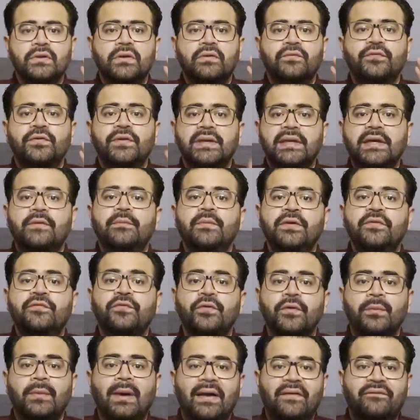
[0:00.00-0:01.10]
forgive me
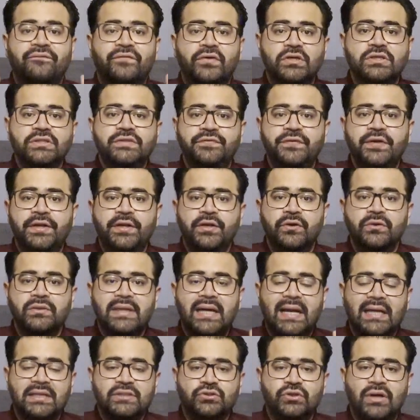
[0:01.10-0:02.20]
for my first video
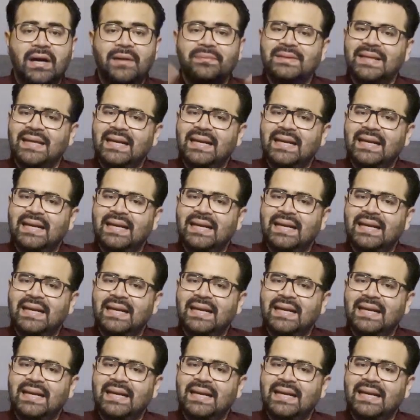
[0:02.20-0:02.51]
that I dropped.